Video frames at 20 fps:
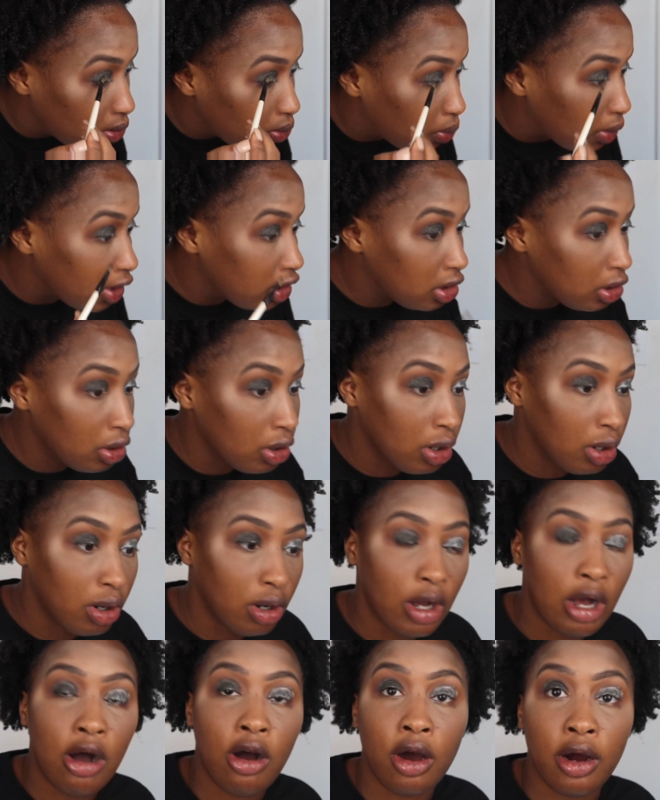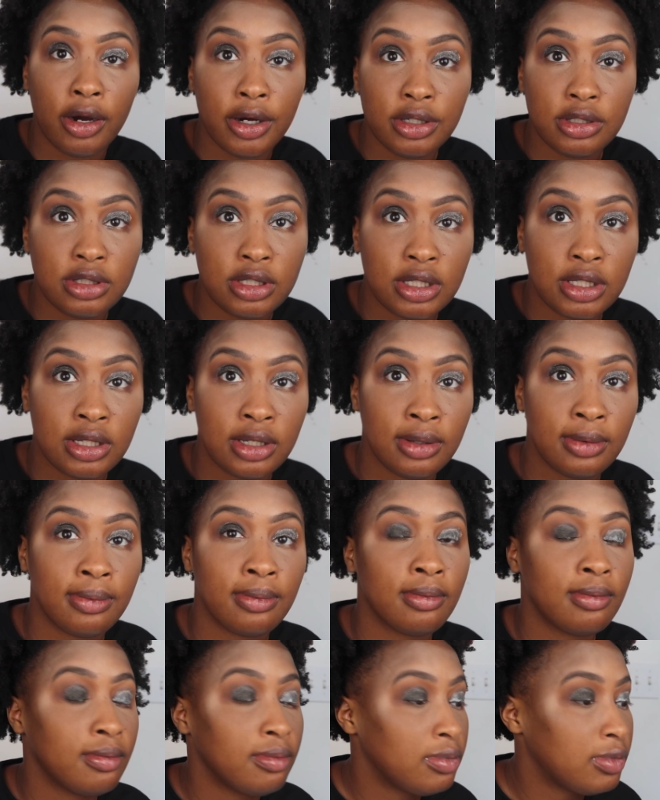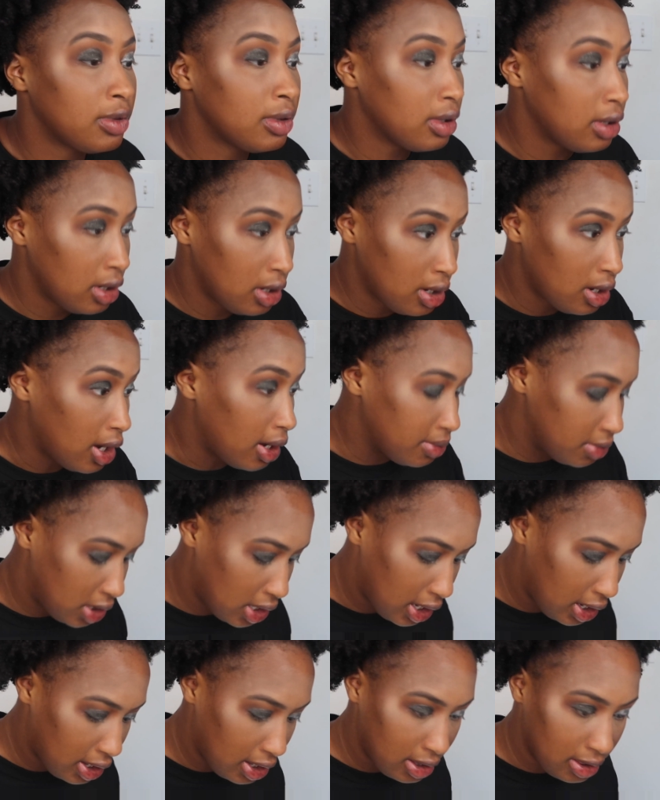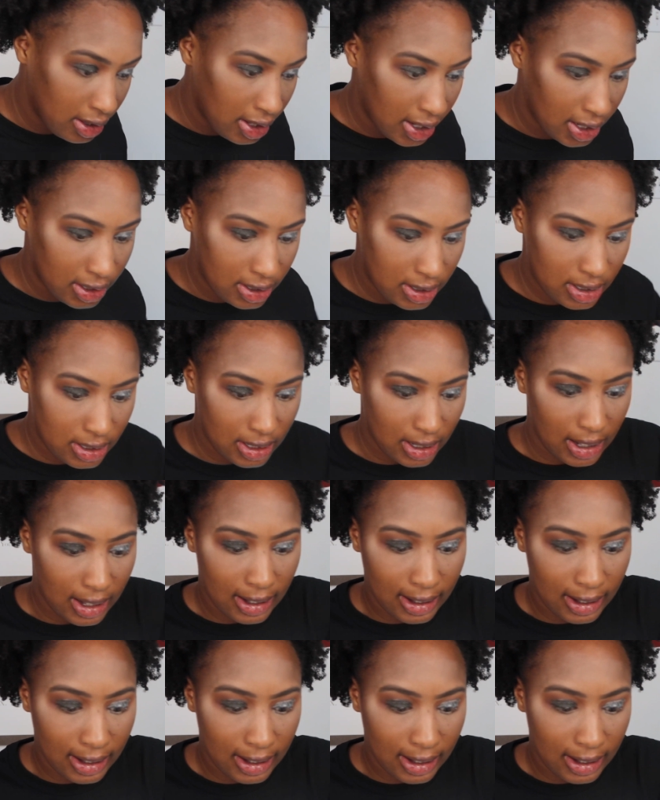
with your heart. I'm taking this